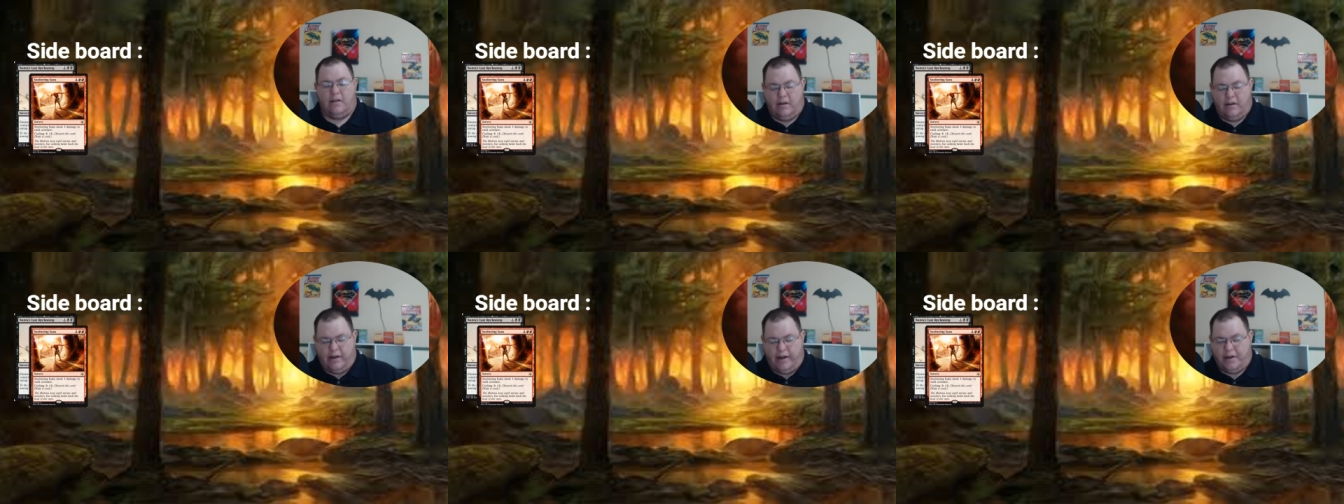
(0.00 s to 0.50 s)

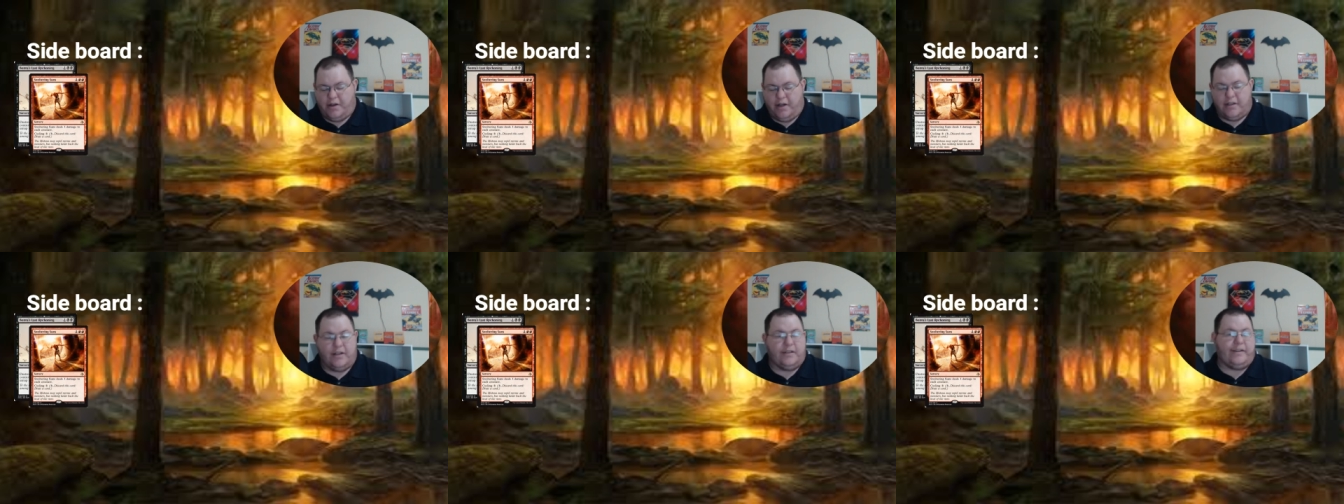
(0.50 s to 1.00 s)
and you get
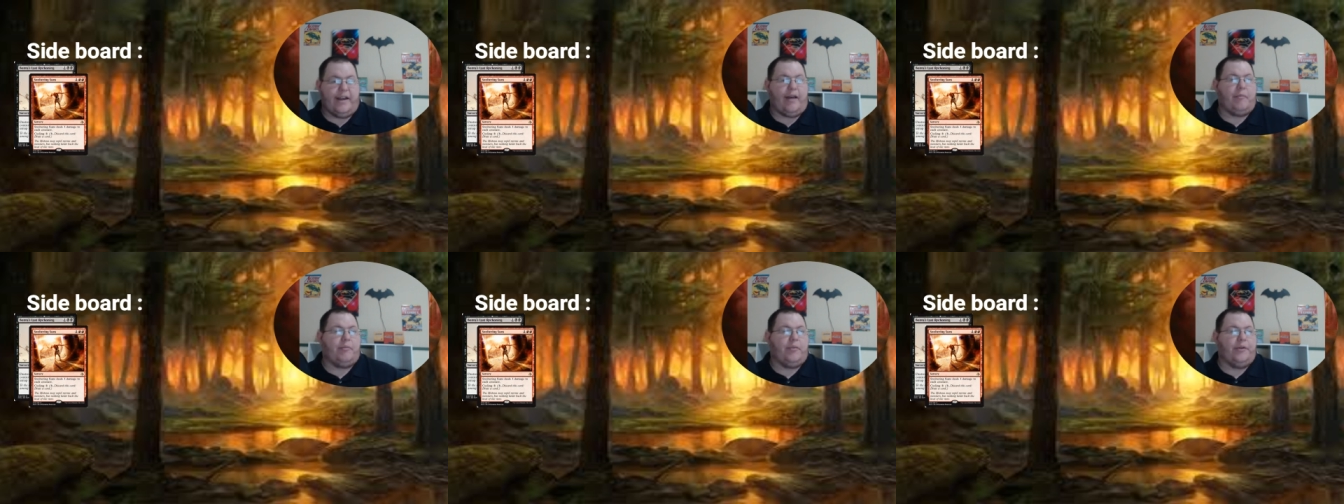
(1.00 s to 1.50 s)
to untap
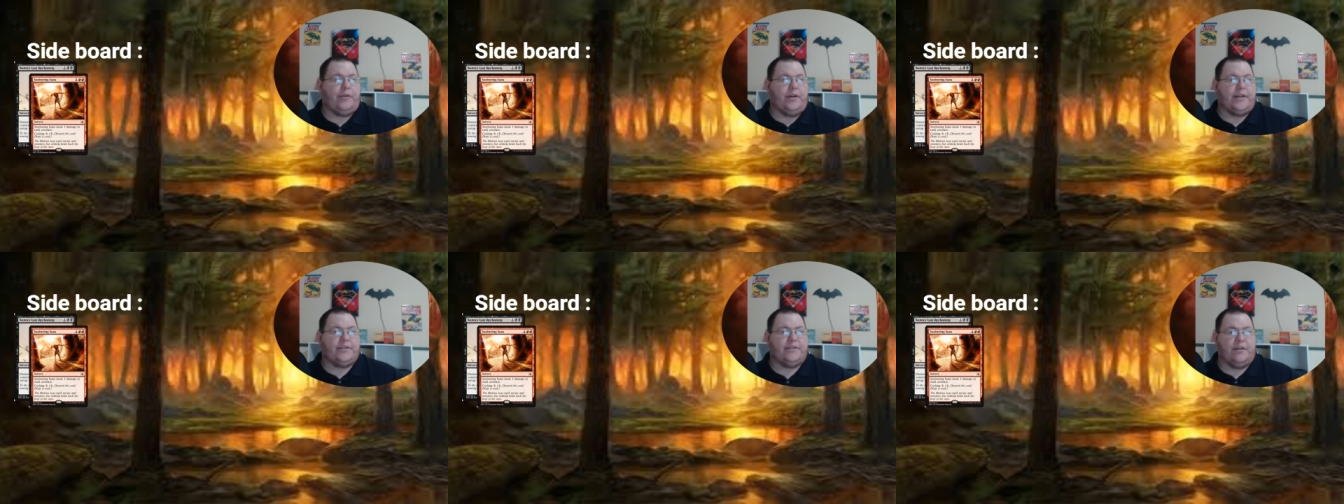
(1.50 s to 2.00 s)
on your
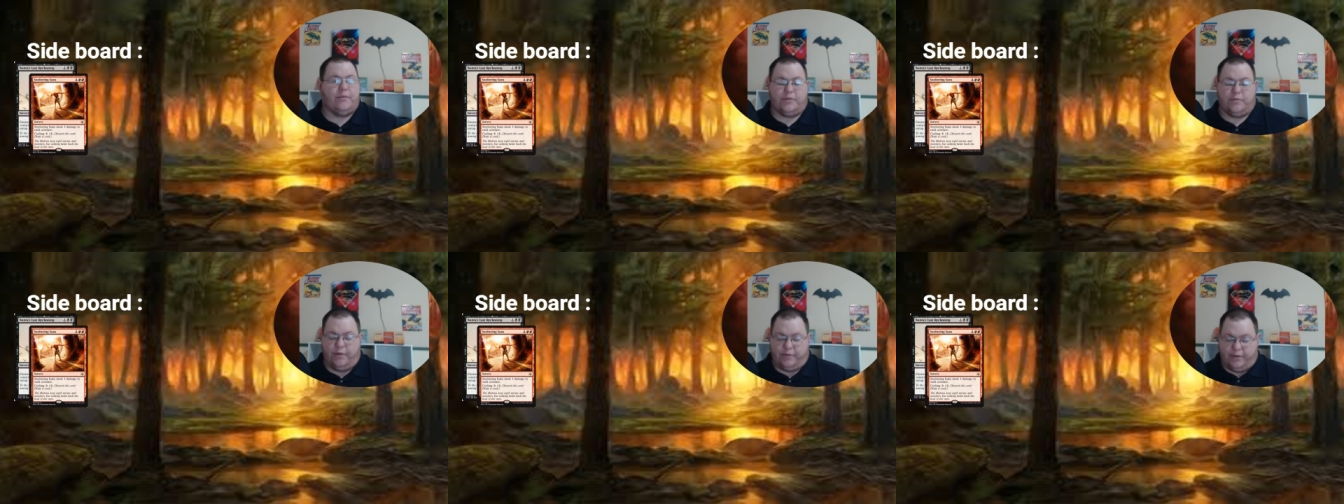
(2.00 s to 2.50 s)
next turn with
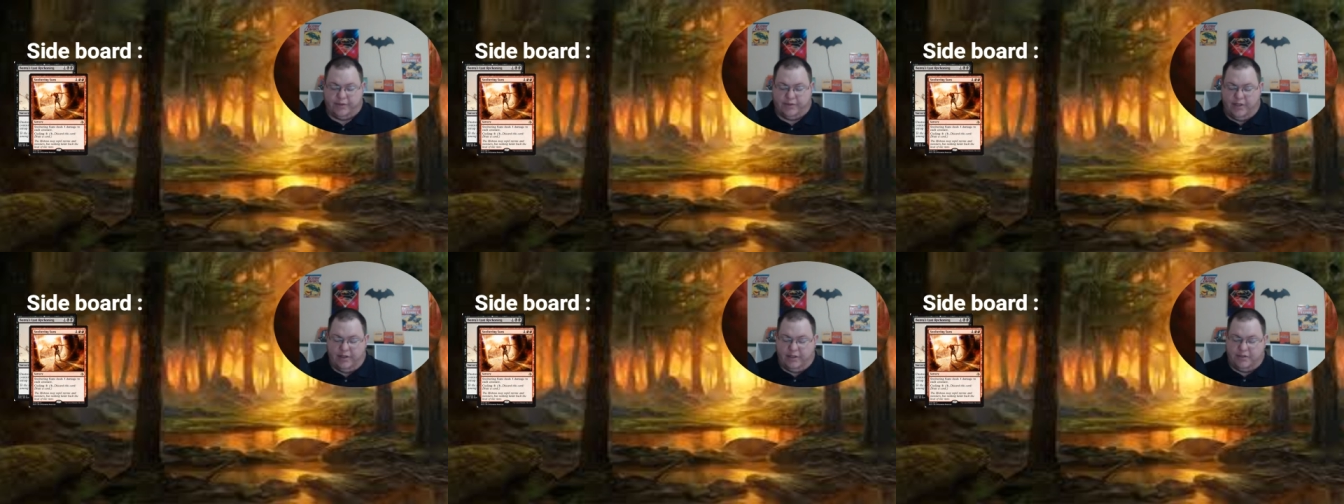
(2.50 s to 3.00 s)
Sweltering
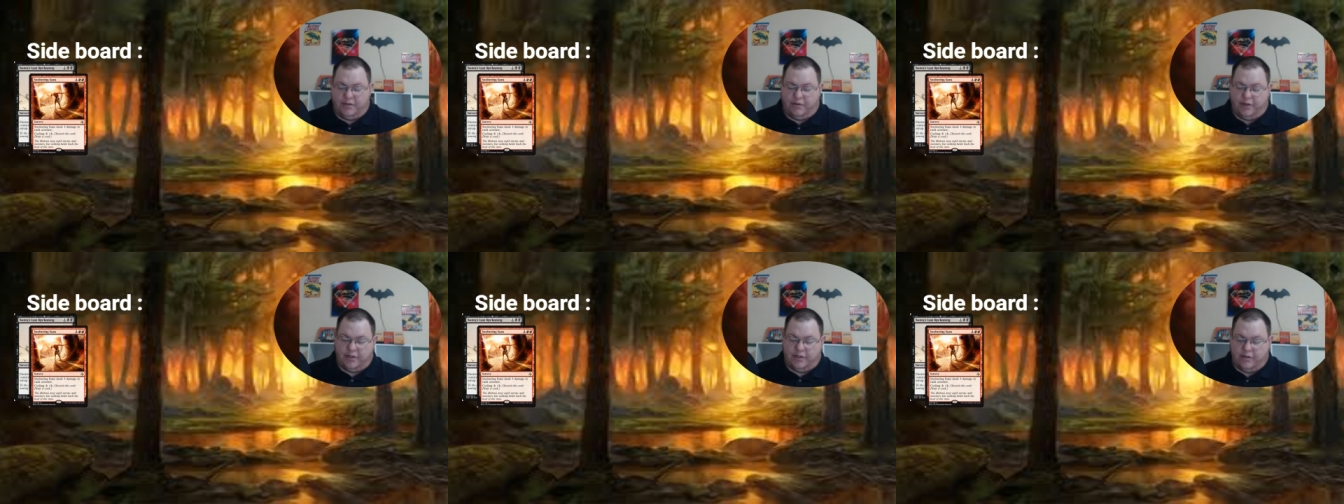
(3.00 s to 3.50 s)
Sun that you don't
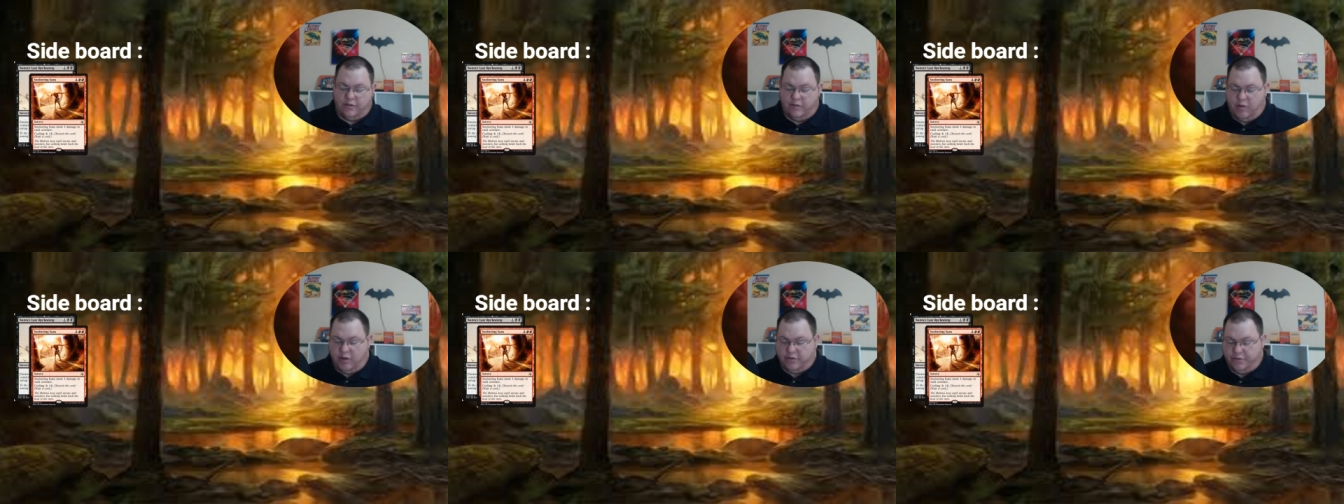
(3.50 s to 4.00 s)
get to do with
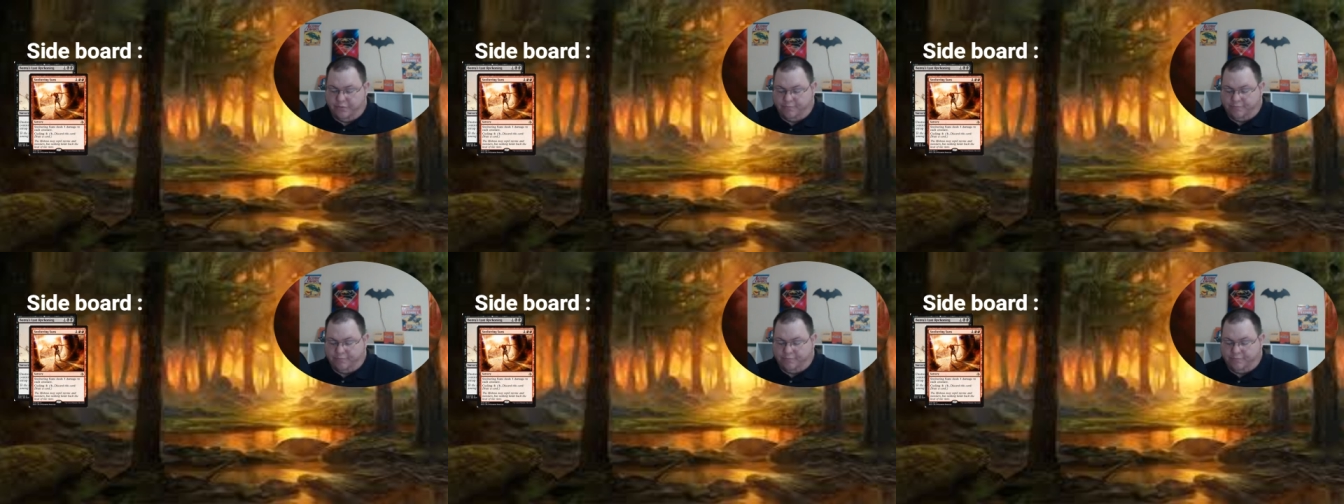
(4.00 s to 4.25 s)
Bantu.